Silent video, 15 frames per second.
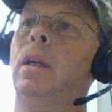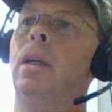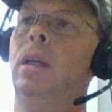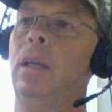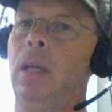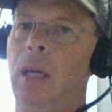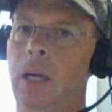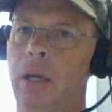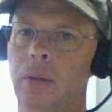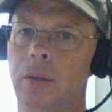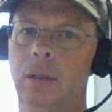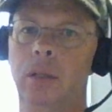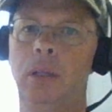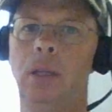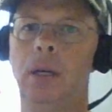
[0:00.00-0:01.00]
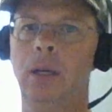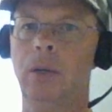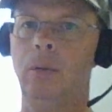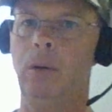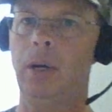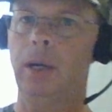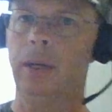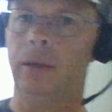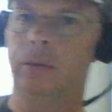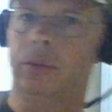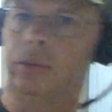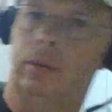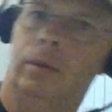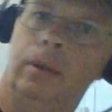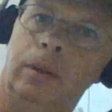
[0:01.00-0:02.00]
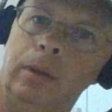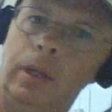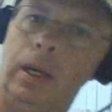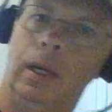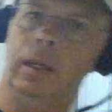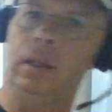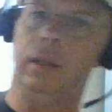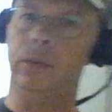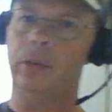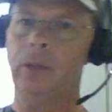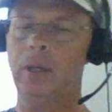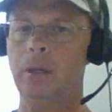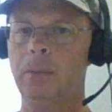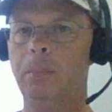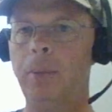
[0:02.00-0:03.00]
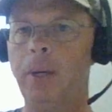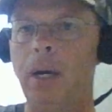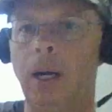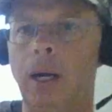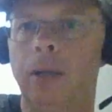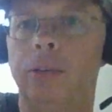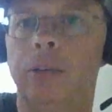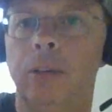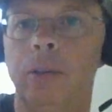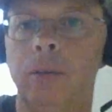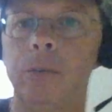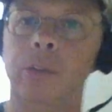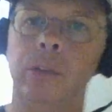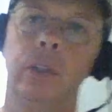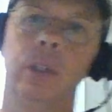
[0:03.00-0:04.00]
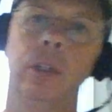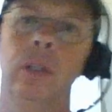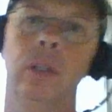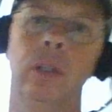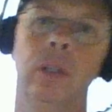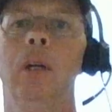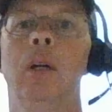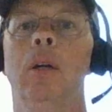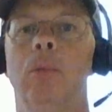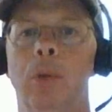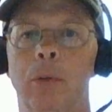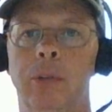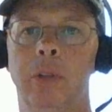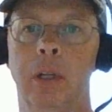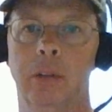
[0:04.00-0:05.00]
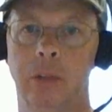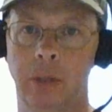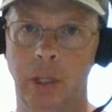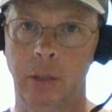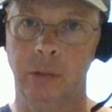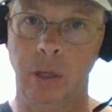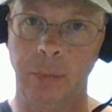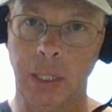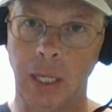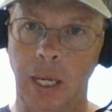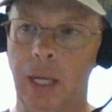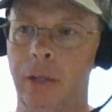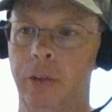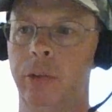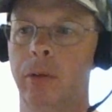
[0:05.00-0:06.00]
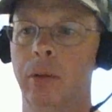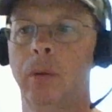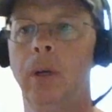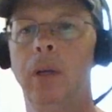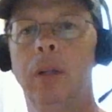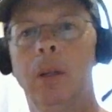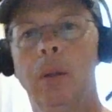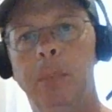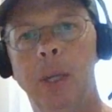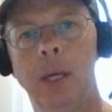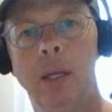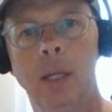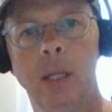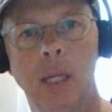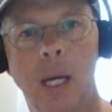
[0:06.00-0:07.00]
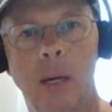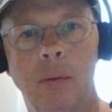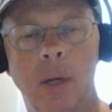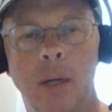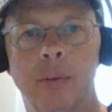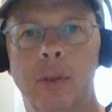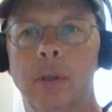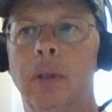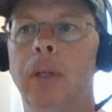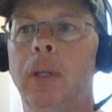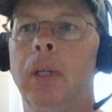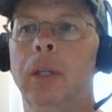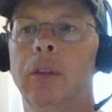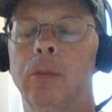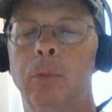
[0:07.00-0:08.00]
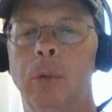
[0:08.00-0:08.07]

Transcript: counterclockwise. That is a positive Z rotation. That's coming at you. The penny, however, is